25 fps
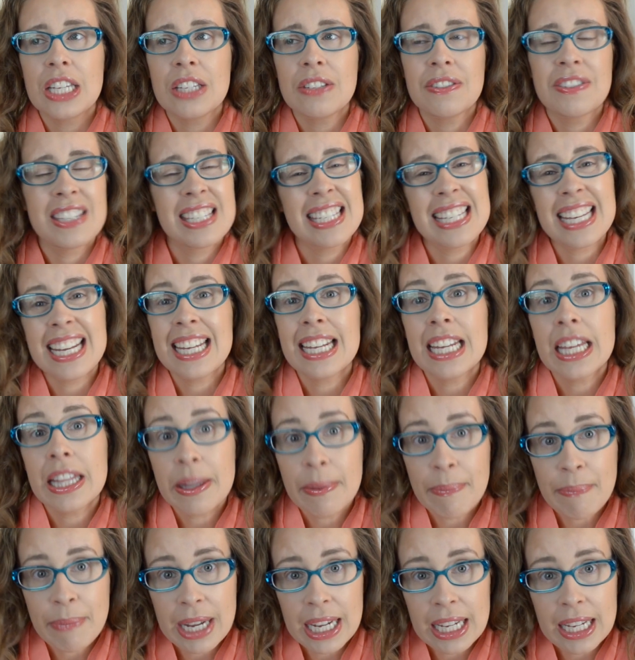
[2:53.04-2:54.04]
seen in
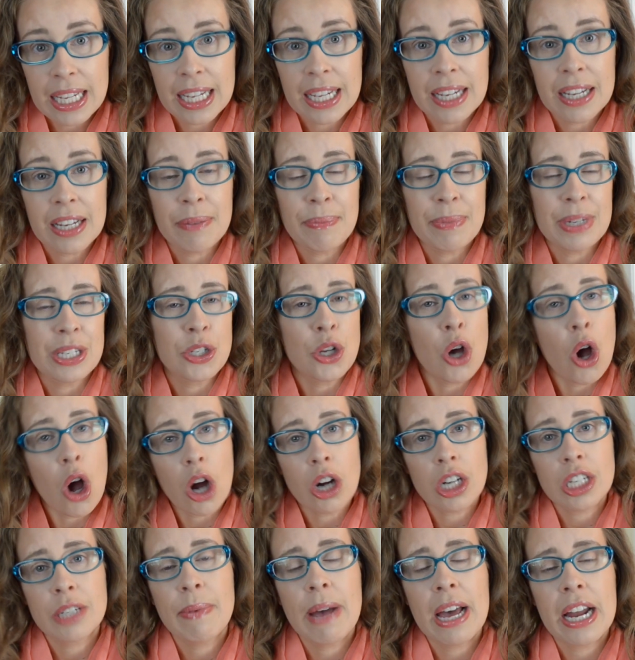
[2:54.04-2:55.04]
the media, been
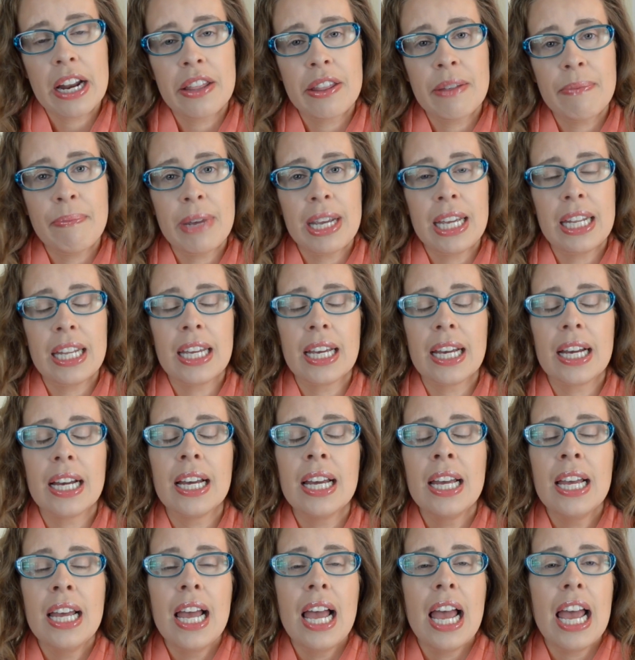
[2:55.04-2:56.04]
talked about in the media,
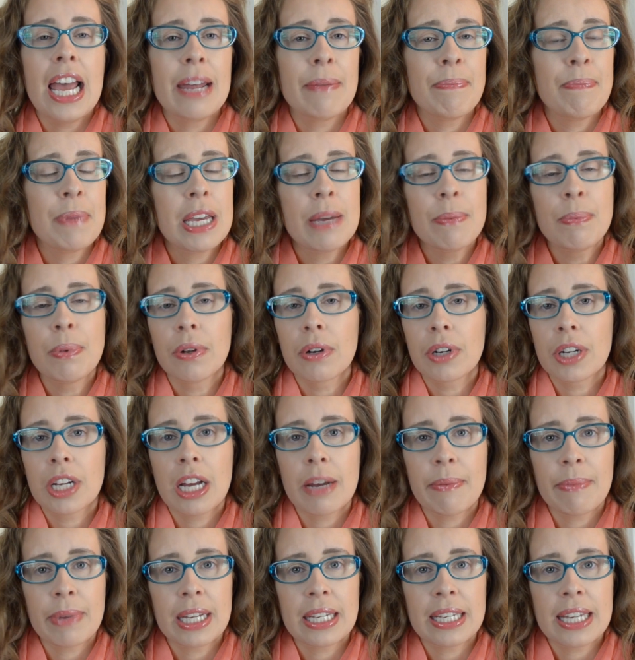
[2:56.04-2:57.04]
and people are
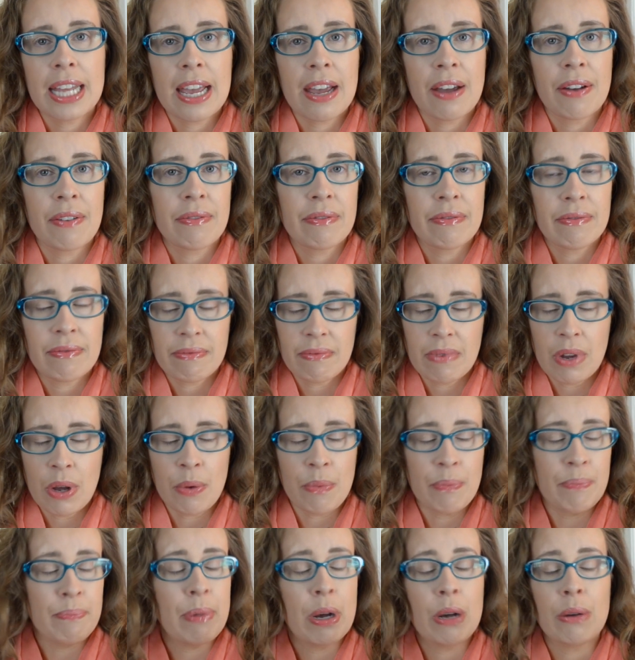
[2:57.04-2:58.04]
coming down
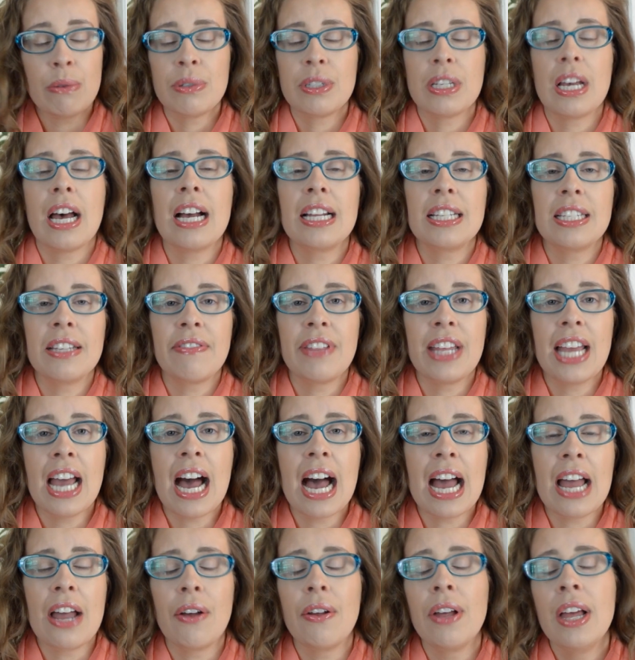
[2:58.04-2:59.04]
on both sides of the
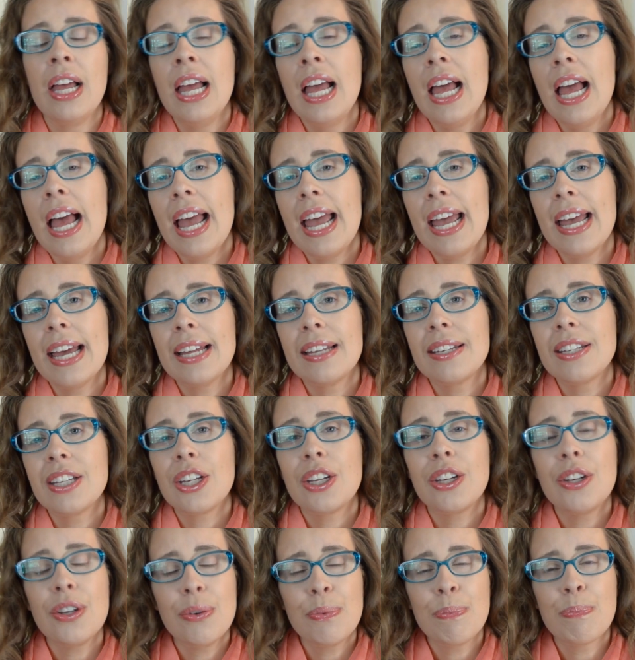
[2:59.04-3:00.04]
aisle. And
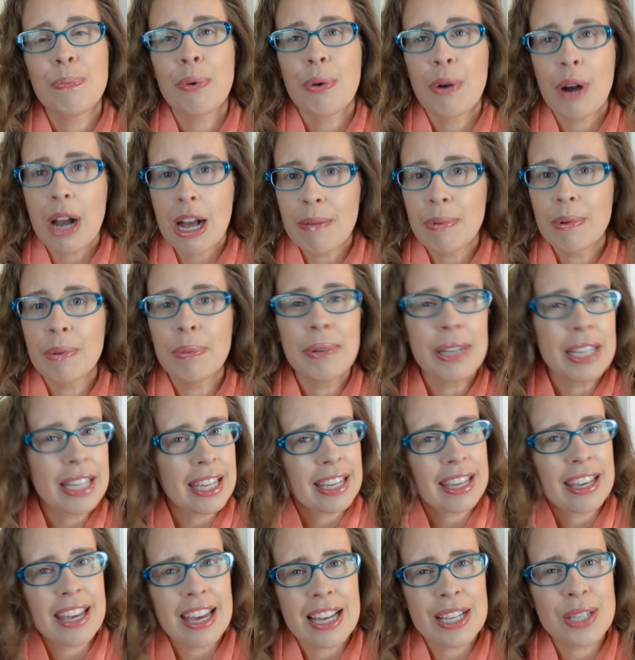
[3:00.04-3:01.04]
you probably
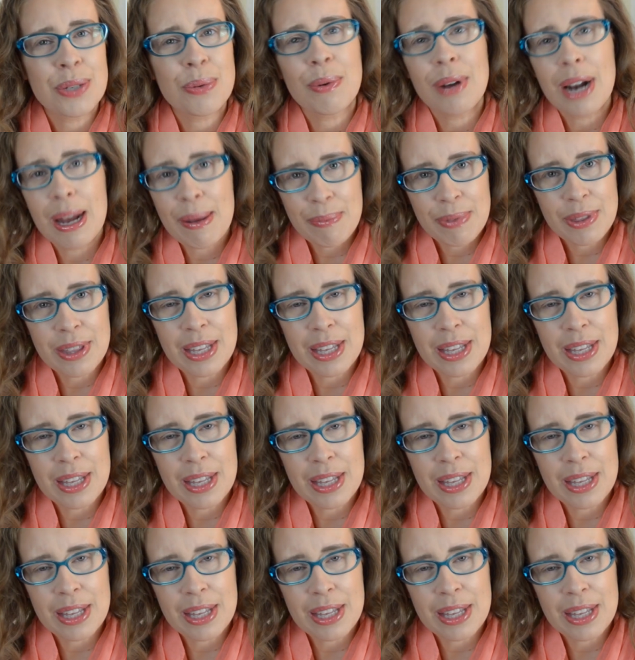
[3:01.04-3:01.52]
can guess what I'm